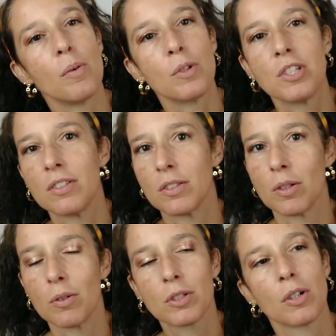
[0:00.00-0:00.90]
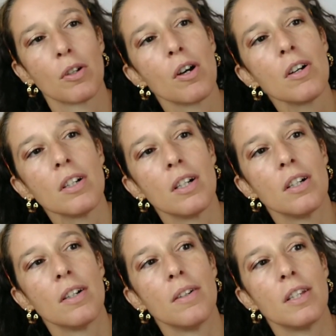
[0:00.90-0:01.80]
which is an old
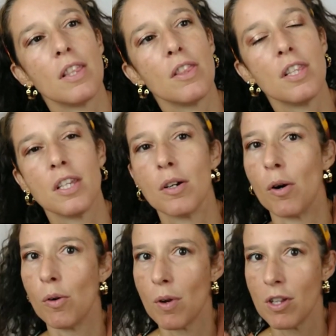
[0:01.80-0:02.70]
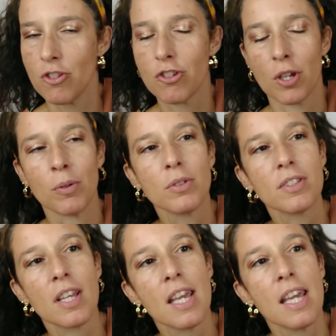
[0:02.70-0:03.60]
color in the orange
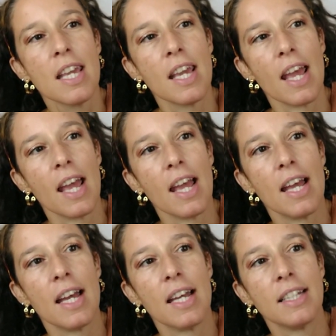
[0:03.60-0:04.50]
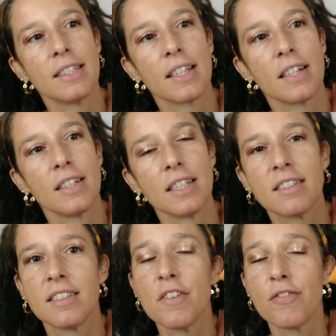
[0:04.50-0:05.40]
tones, and
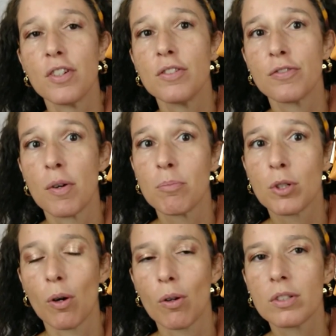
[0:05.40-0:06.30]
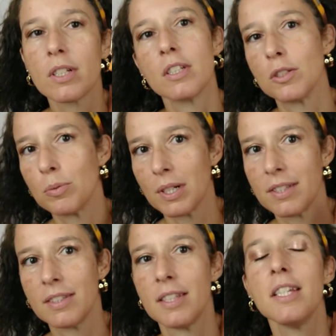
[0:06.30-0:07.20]
it's different from gold. You will
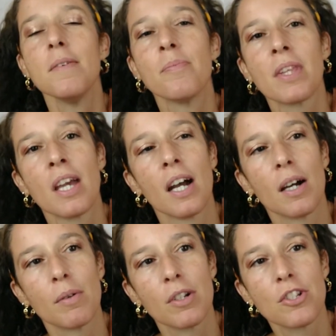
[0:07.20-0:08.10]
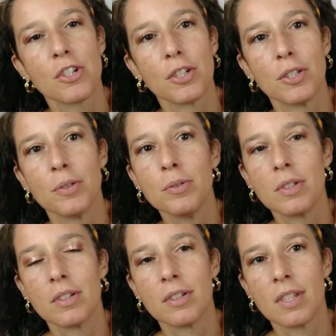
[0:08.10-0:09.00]
see. I will show you
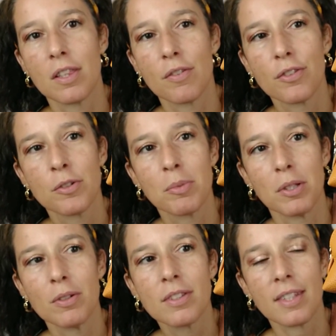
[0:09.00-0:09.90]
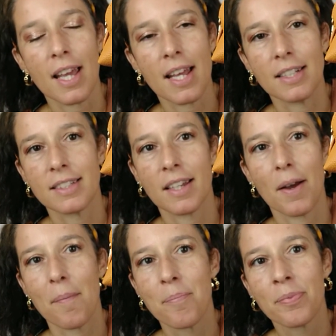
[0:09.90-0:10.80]
in a few minutes, and
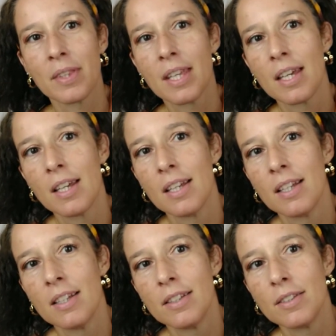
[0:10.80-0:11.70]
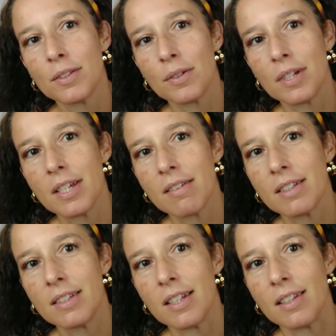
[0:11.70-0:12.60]
so here
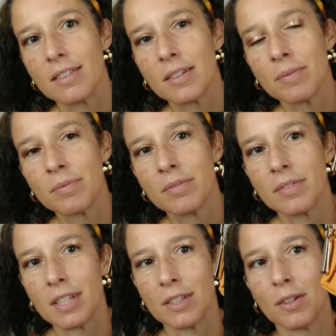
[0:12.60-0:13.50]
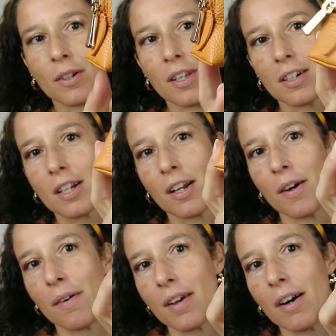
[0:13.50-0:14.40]
it is in all her
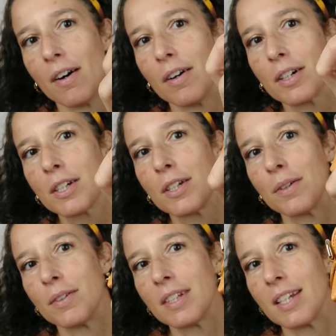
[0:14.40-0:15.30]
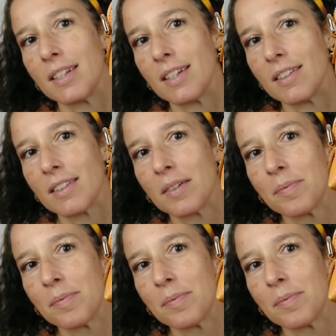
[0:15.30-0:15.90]
glory. Oh, how cute it is.